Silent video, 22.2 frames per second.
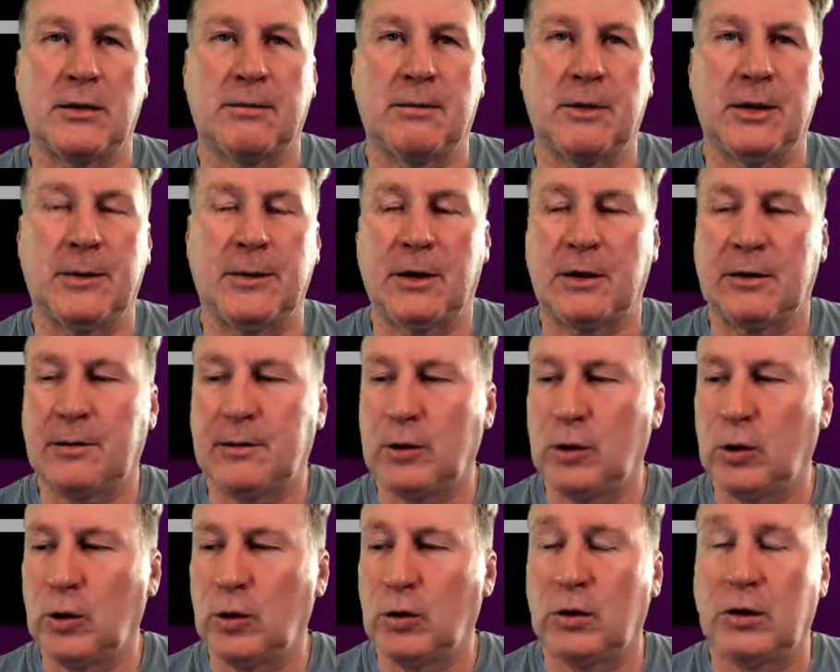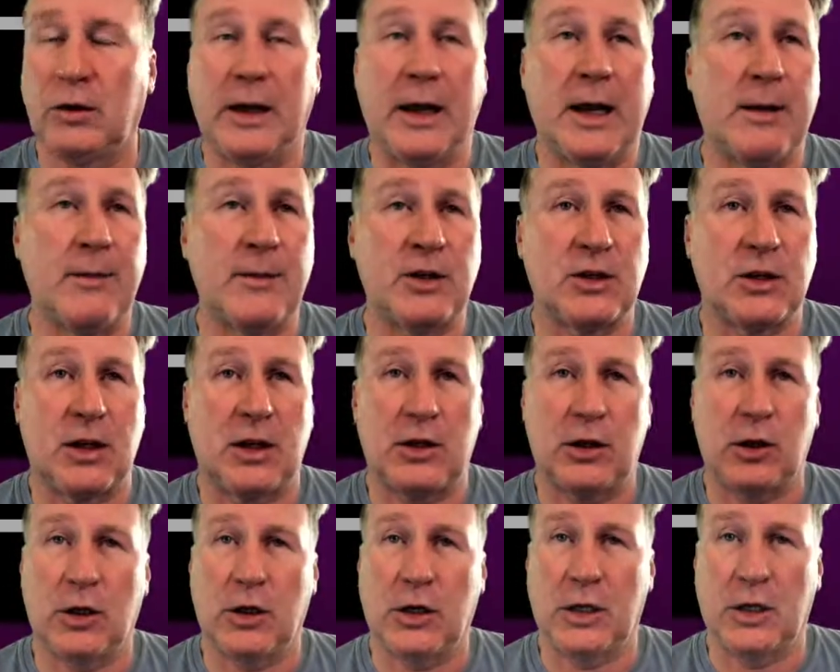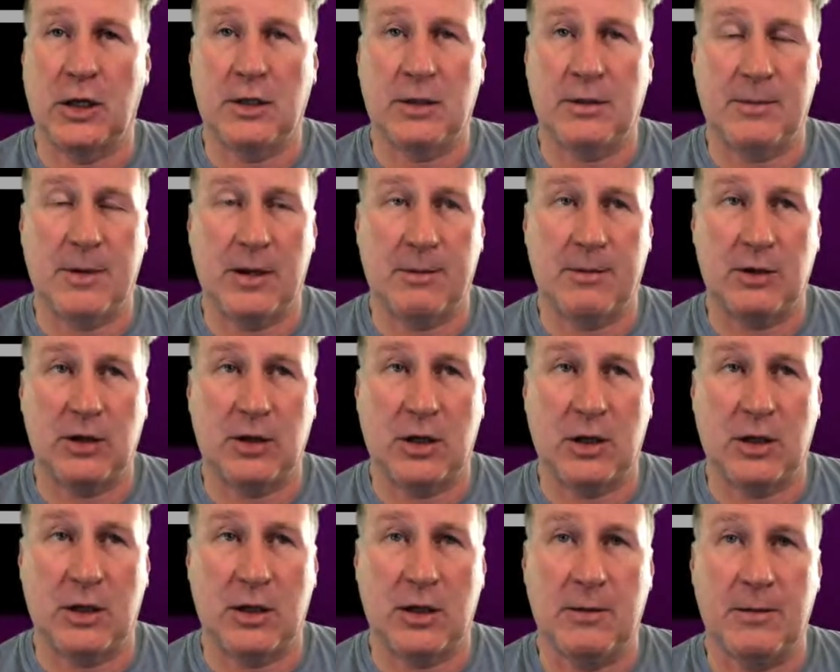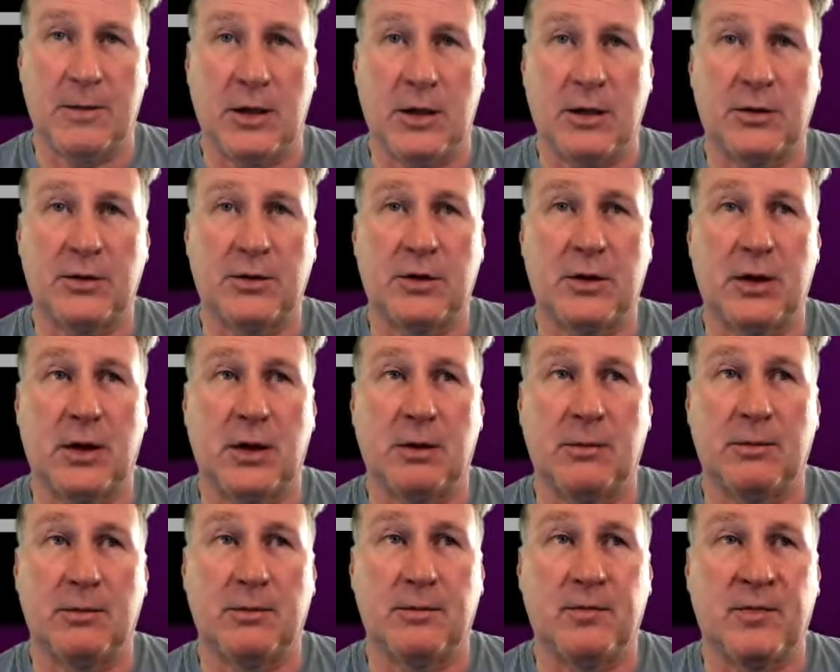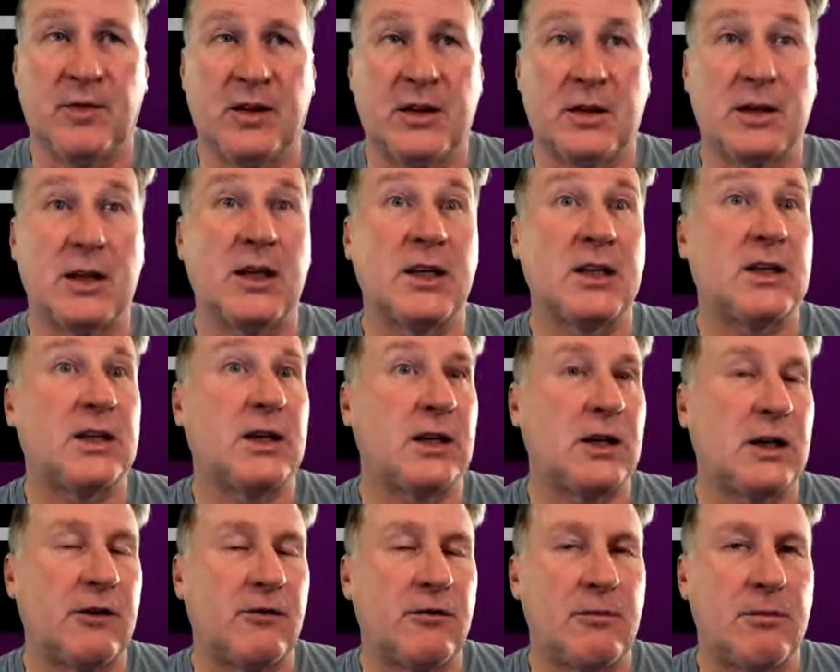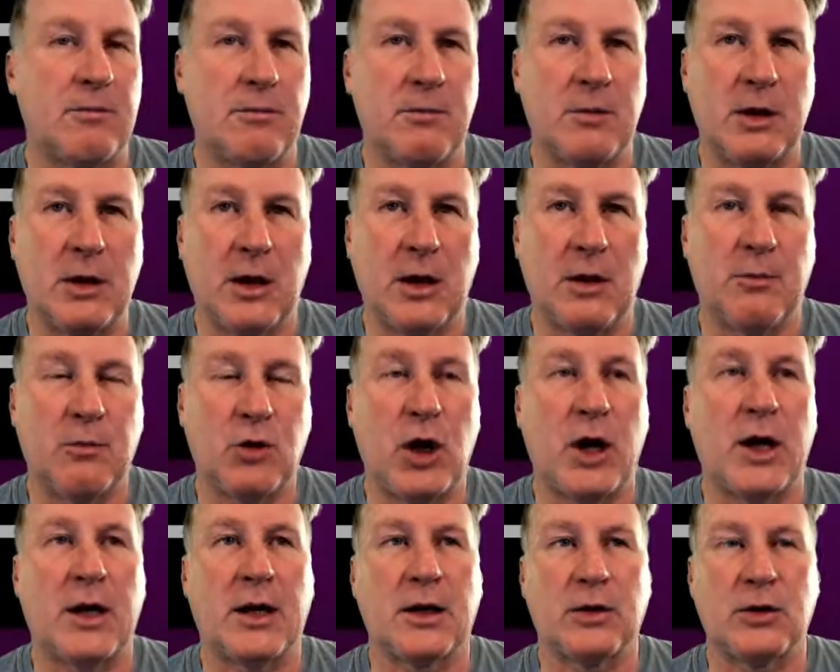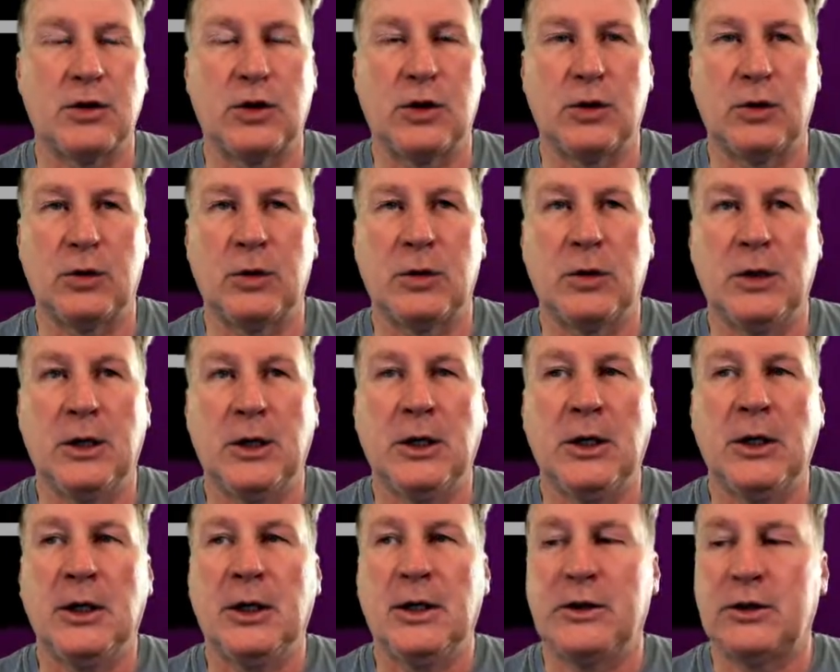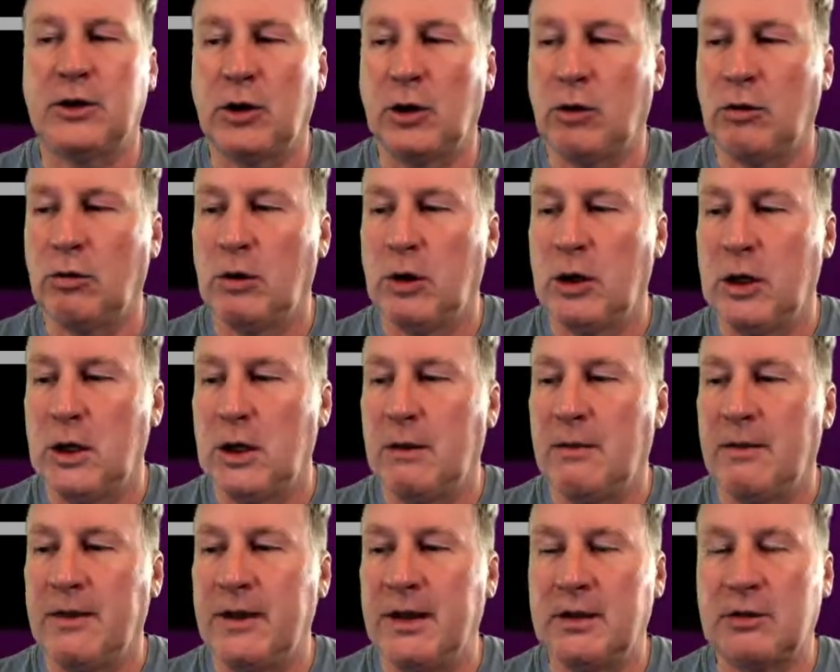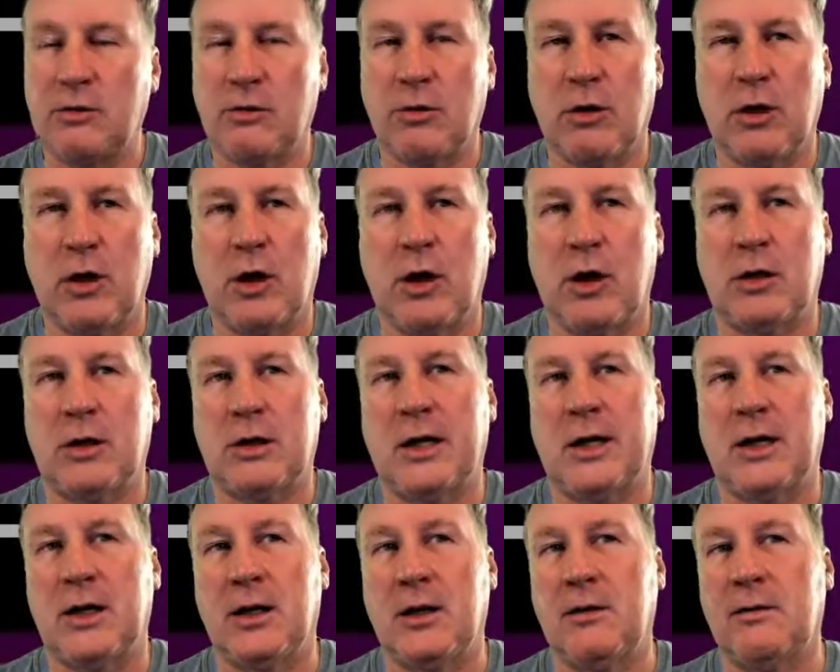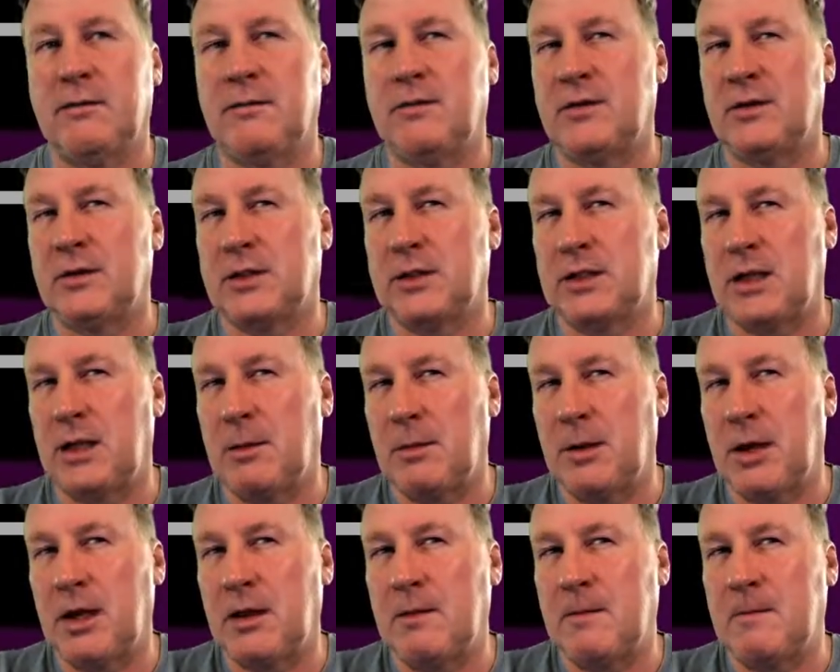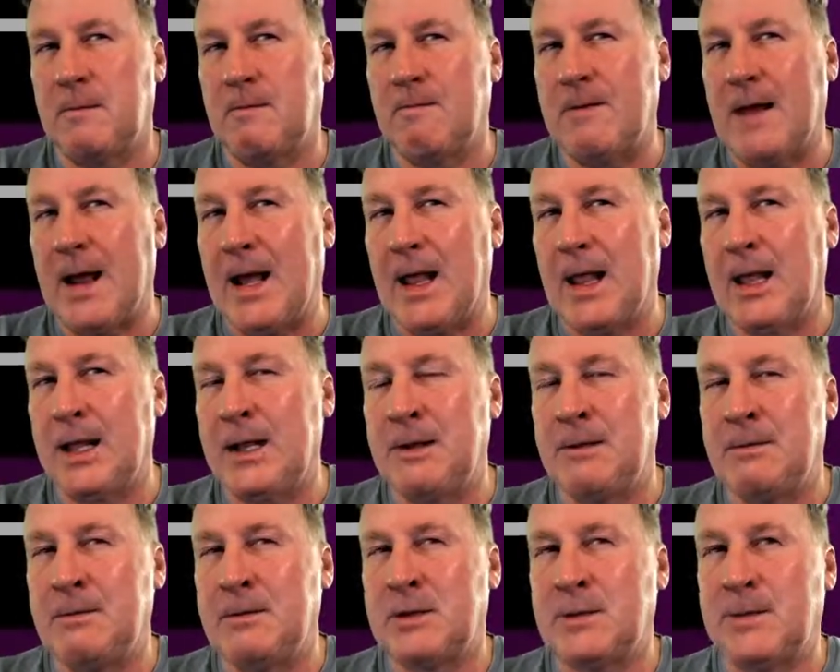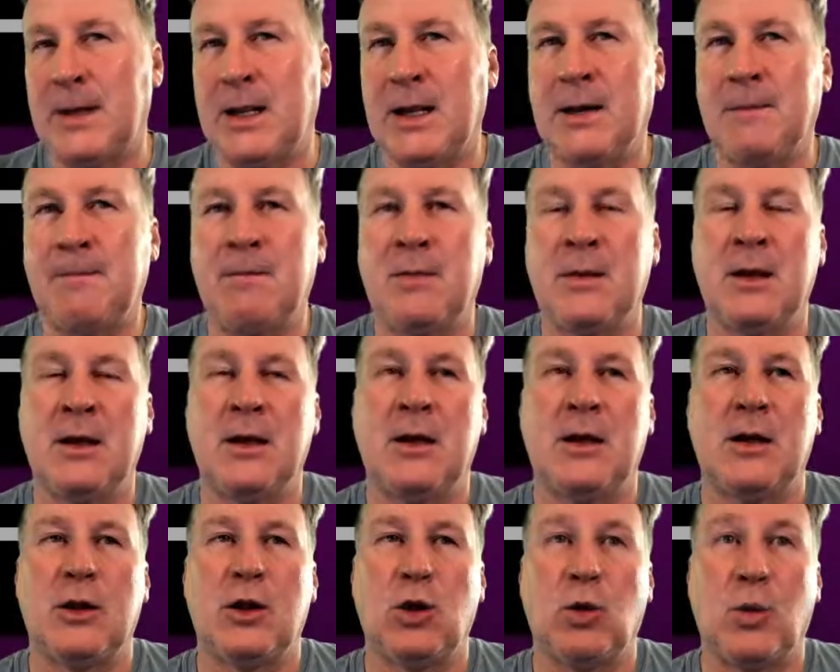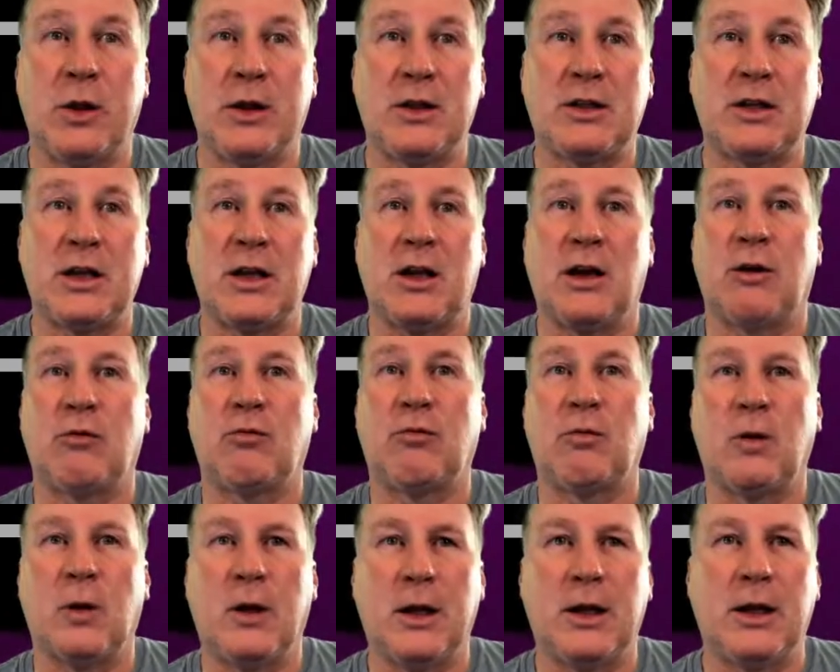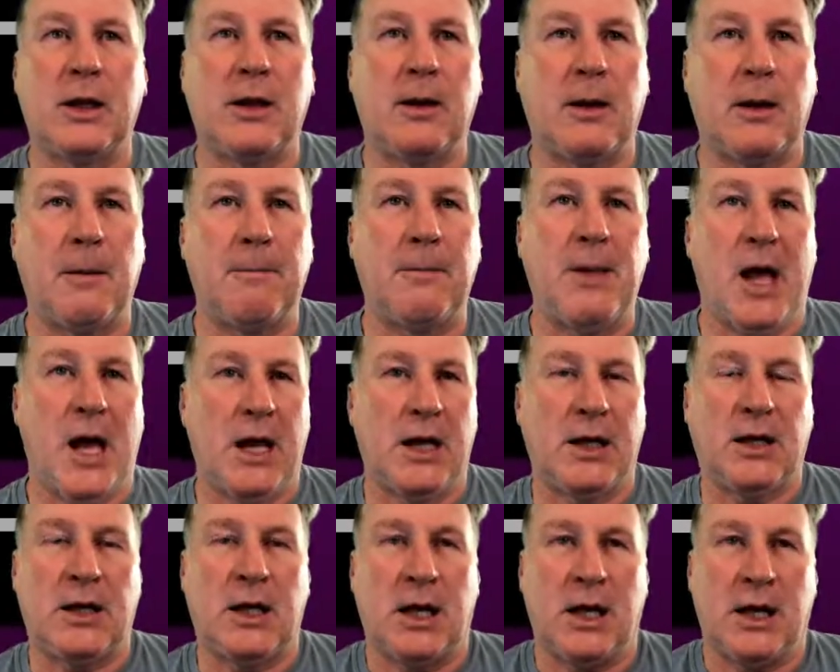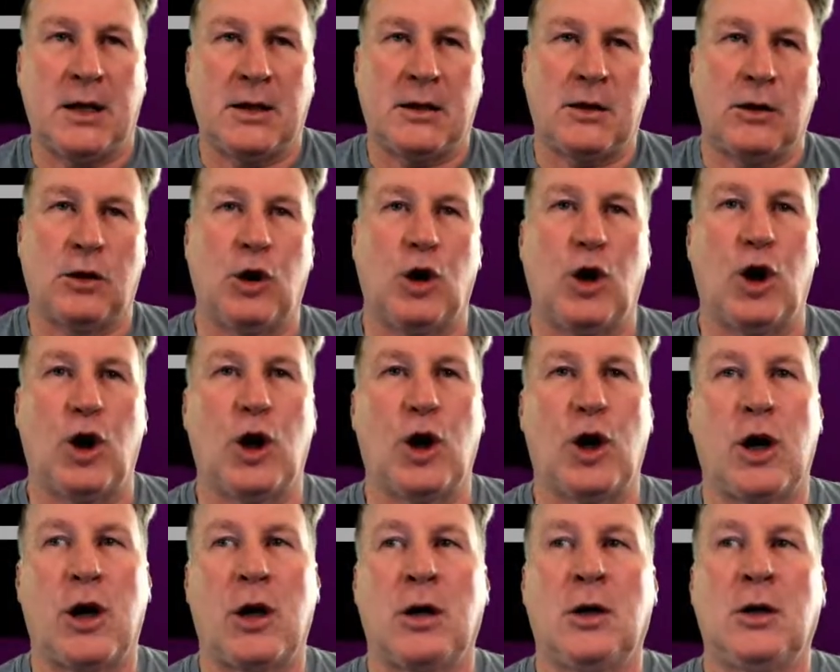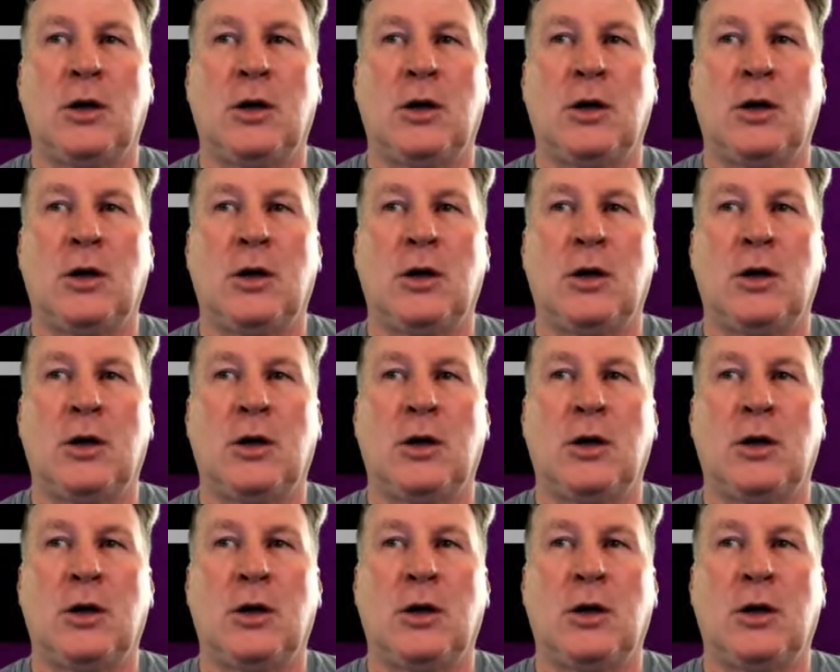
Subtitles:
emails from Google. Amazon, you're going to get some Amazon emails soliciting different products too. So these are all kind of semi-valid spam. The ones that are really a bad case are